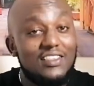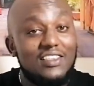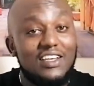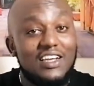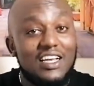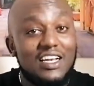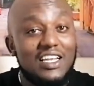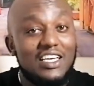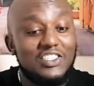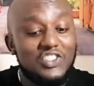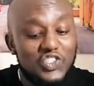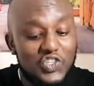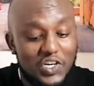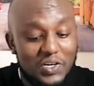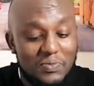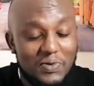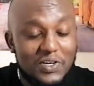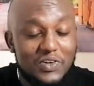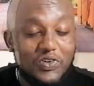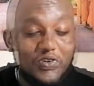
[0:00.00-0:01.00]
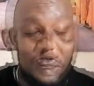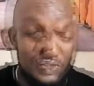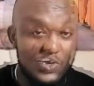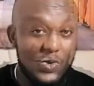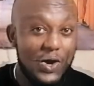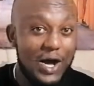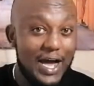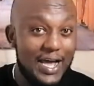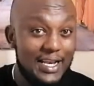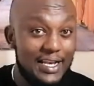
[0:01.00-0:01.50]
Then I'll enjoy my coffee.
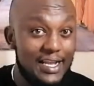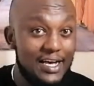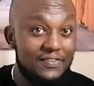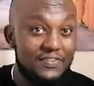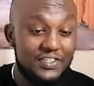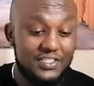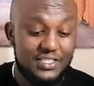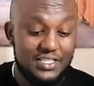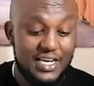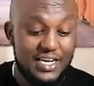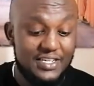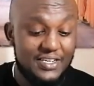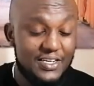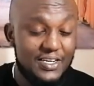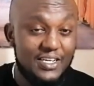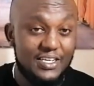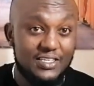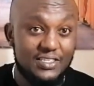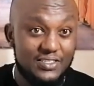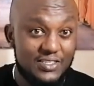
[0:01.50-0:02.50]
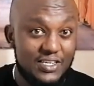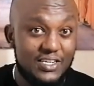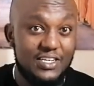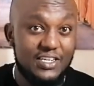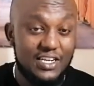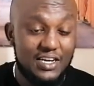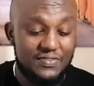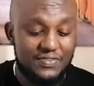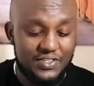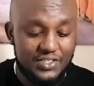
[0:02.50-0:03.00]
Oh, I love it. I really,
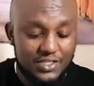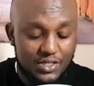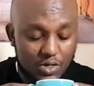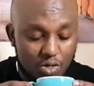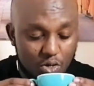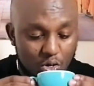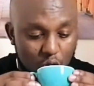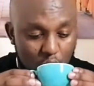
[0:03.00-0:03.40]
really love it.